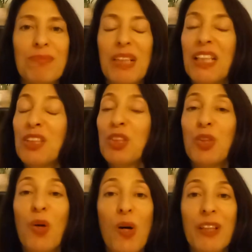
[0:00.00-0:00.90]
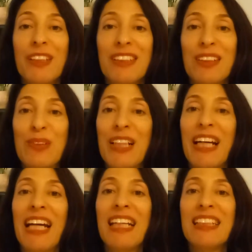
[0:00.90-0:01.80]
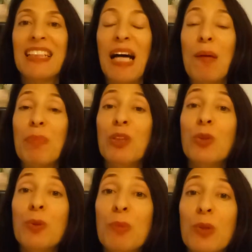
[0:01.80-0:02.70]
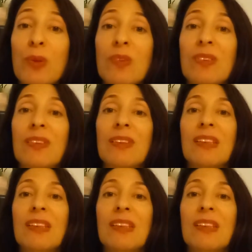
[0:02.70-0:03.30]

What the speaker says: Enjoy, okay? Happy new moon,